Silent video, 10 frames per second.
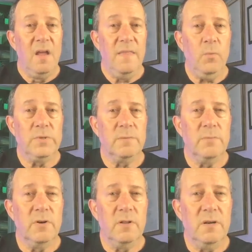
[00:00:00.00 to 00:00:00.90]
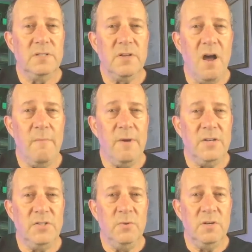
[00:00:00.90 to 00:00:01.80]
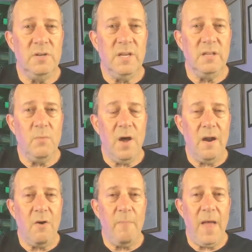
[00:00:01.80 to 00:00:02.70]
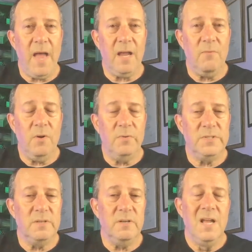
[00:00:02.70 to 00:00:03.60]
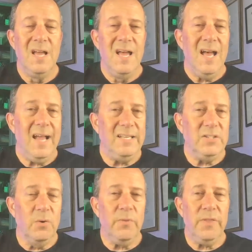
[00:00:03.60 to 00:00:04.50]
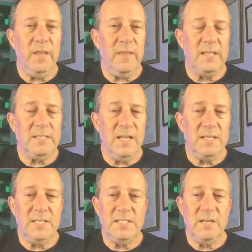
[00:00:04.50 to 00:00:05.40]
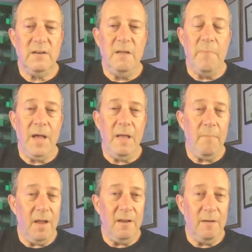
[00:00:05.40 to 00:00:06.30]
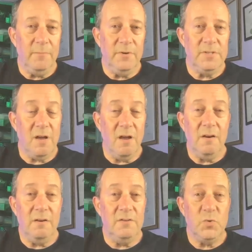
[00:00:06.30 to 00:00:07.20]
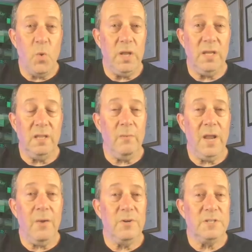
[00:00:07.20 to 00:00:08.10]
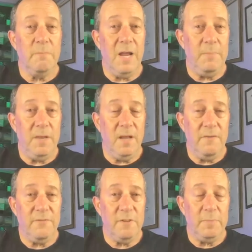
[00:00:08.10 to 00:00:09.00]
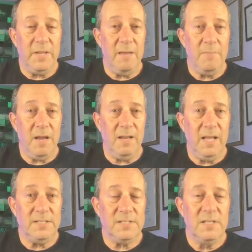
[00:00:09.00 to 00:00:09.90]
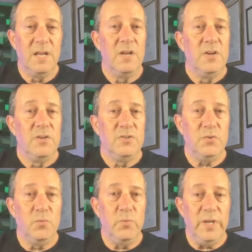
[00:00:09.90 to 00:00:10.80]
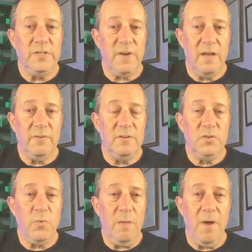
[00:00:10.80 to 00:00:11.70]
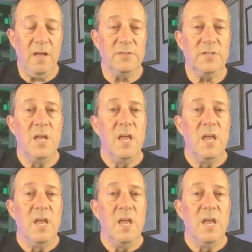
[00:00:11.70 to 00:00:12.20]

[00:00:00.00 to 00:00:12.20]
There was some earlier talk about a 200 kilowatt hour pack in Roadster. I don't think that's necessary. By my numbers, 120 kilowatt hours might be enough for the Plaid Model S to reach 520 miles.